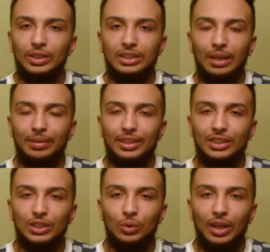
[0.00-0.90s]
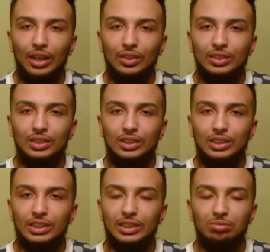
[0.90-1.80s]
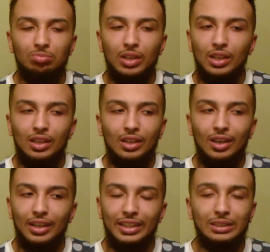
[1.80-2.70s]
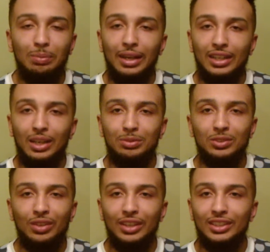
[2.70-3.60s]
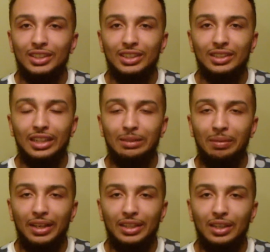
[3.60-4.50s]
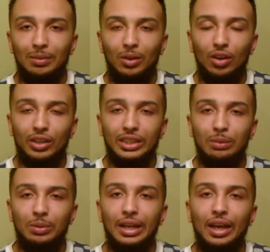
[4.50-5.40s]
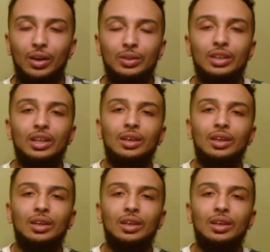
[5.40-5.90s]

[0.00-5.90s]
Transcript: Anytime it gets to the ground, she gets back up. She's very good at getting back up. Hard to keep her down.